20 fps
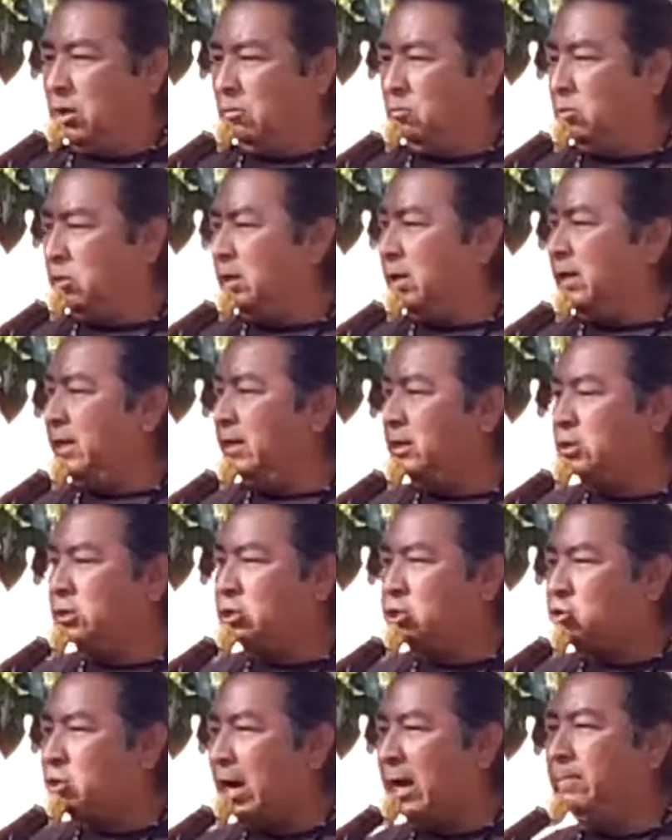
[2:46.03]
we're an
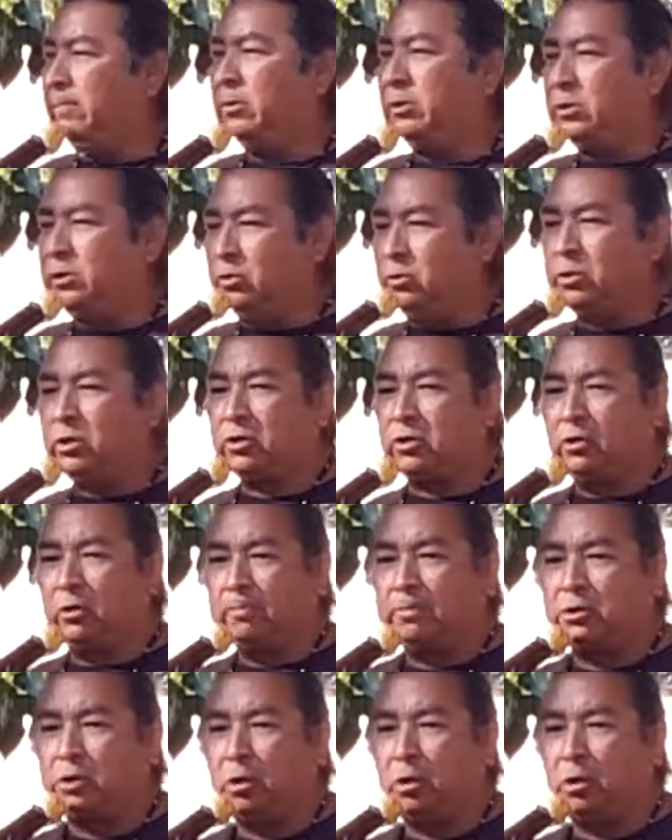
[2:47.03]
intertribal youth group,